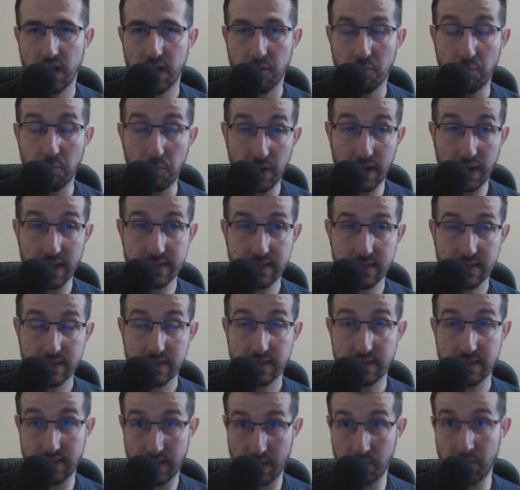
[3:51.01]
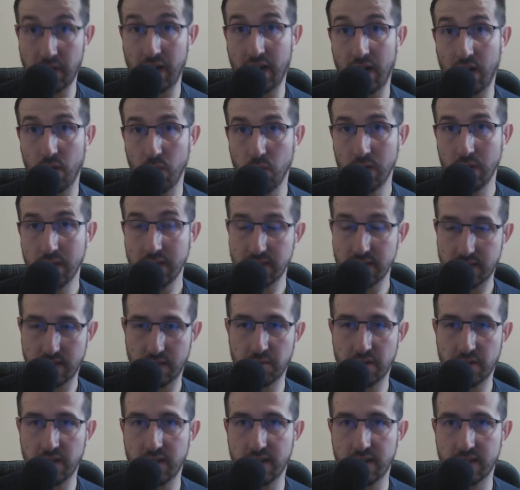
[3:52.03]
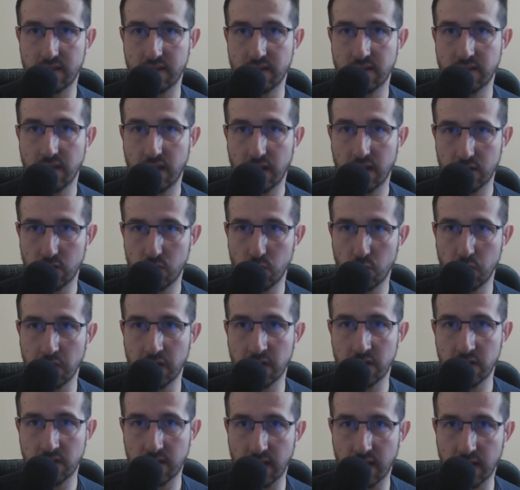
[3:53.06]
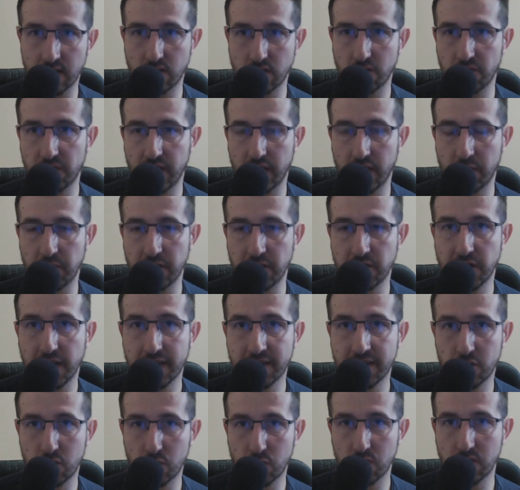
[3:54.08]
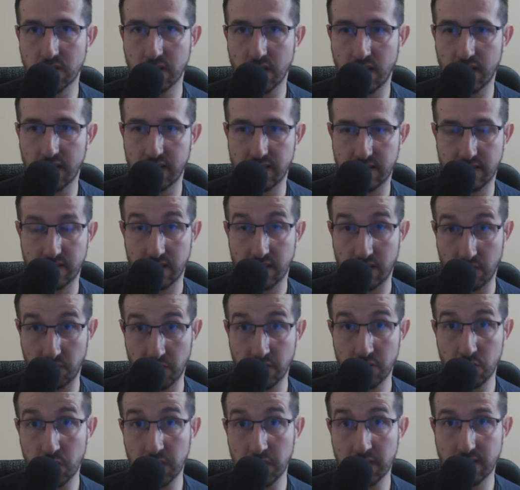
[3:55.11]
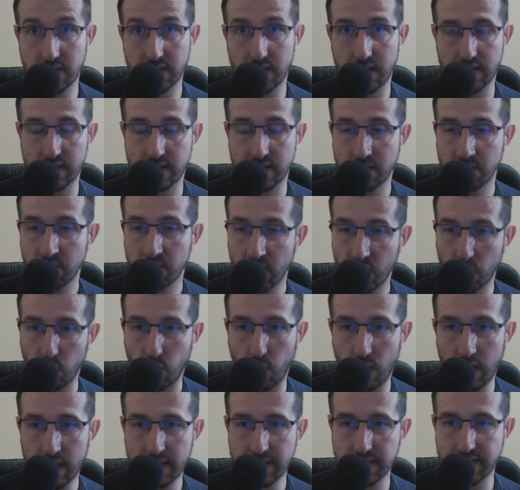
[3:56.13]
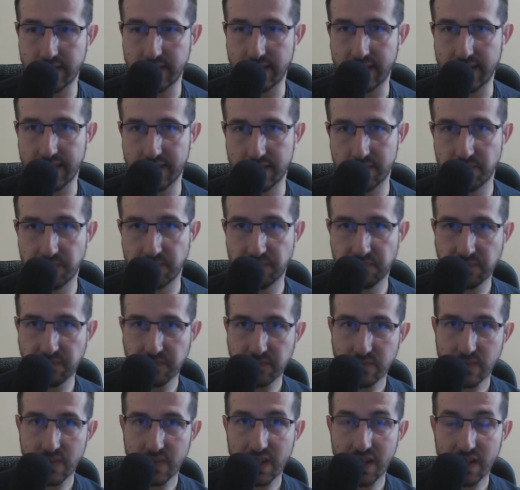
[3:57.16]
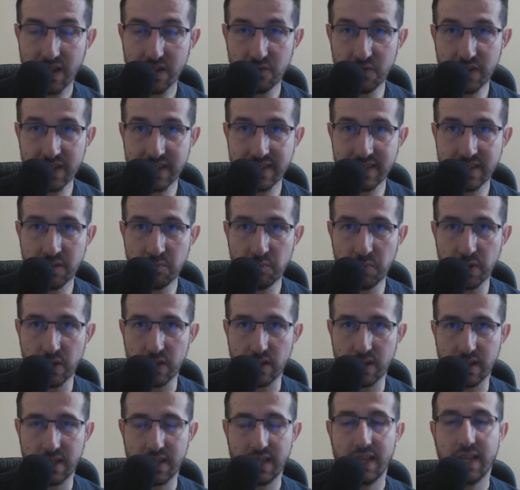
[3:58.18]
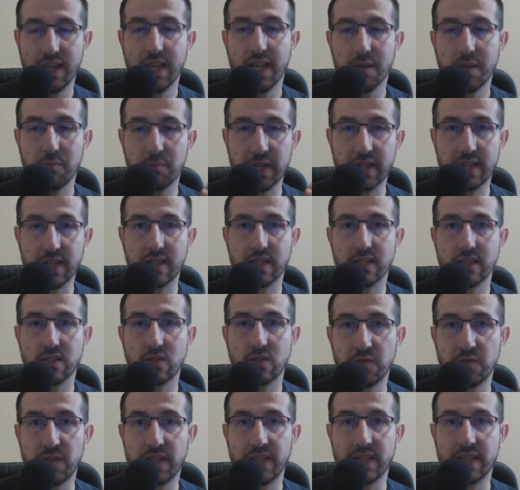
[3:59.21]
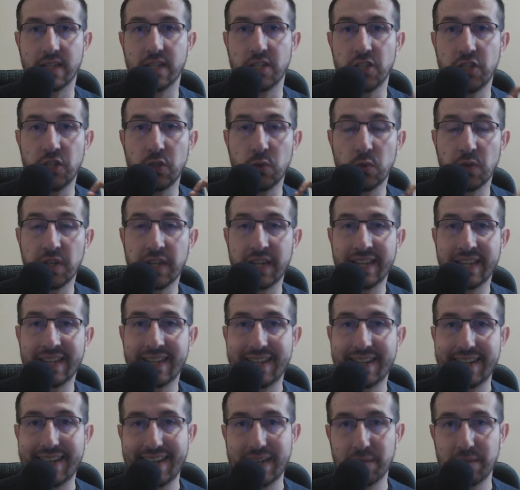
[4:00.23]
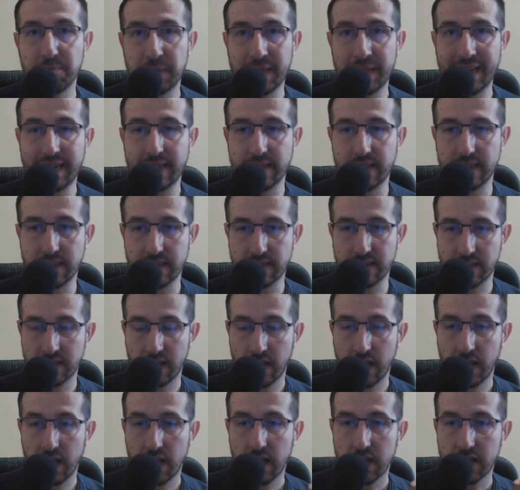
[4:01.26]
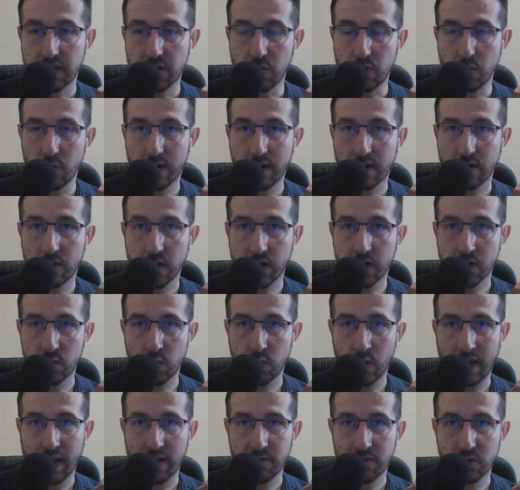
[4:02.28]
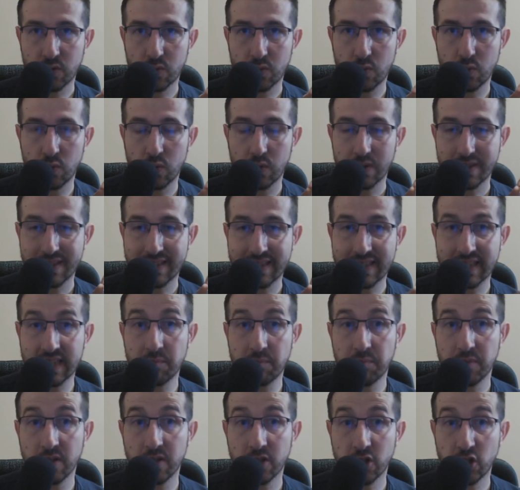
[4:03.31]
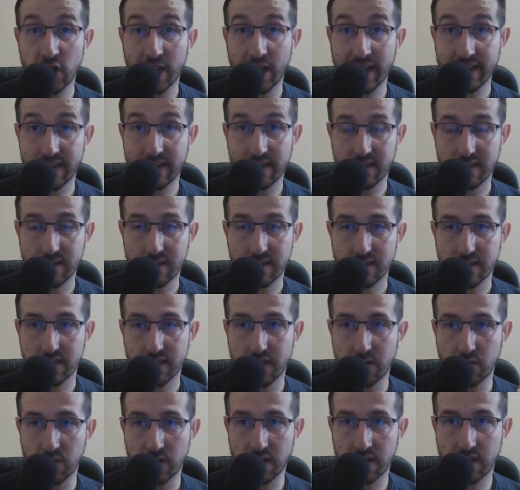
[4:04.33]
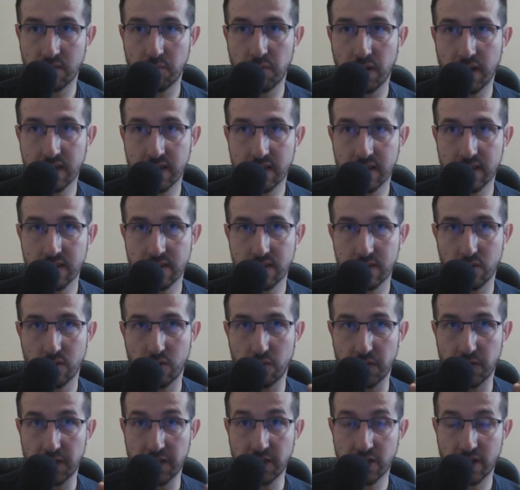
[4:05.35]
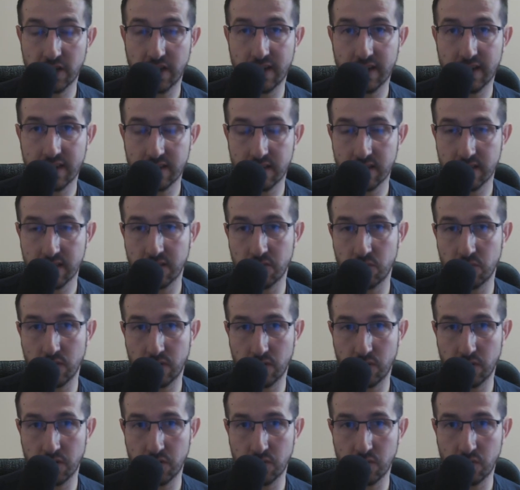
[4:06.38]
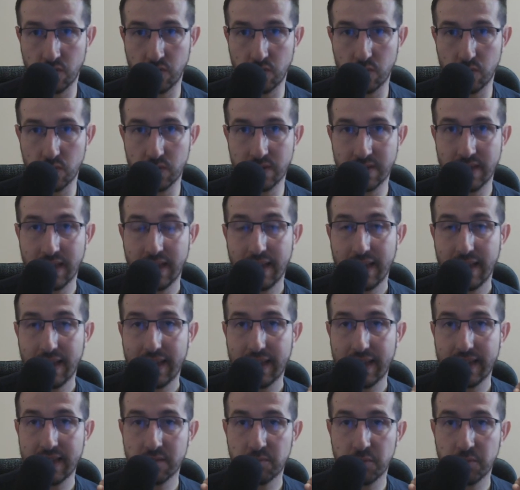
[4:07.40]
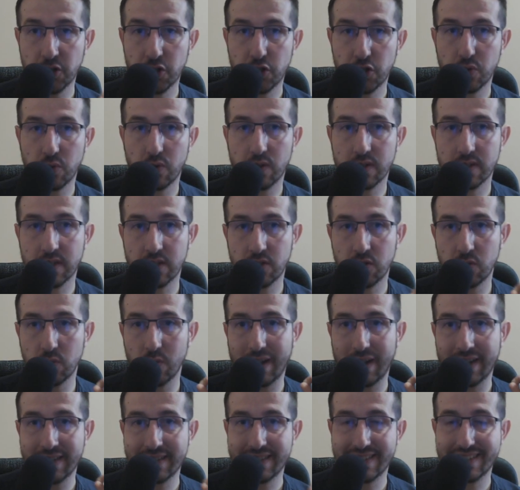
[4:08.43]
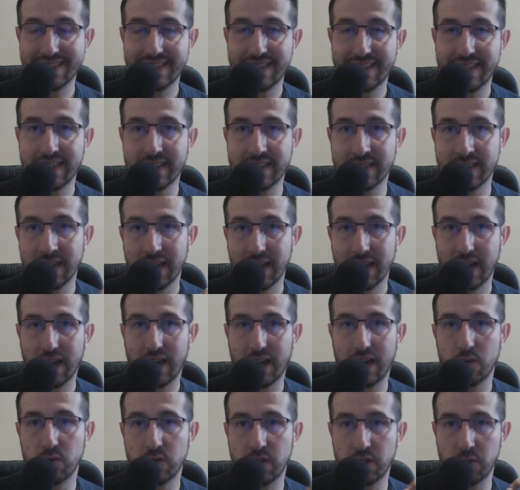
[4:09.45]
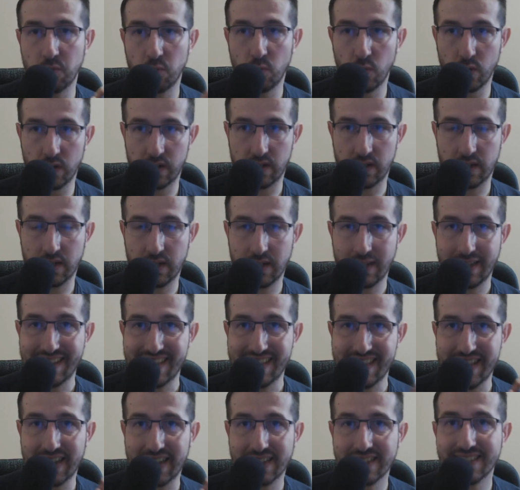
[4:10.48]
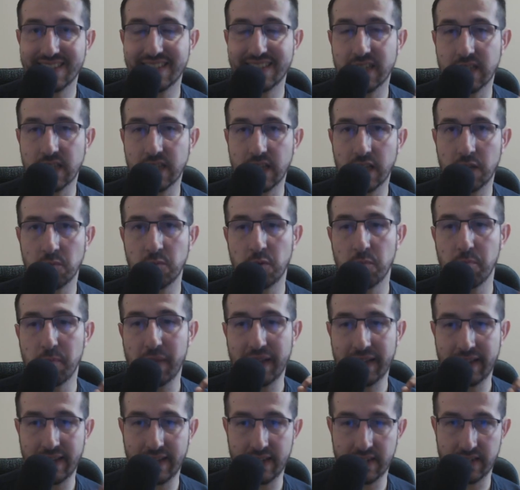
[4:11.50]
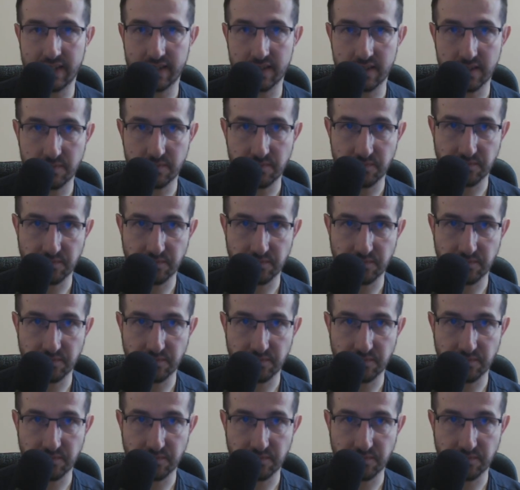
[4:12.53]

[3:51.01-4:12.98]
But somehow some characters are doing tons of damage at 2 stars, even 3 stars. Why is that? Very simple, because their unique abilities. You are going to have to triple check the unique abilities of each character that you are going to use and be sure that you understand how they work. That is the game mechanics.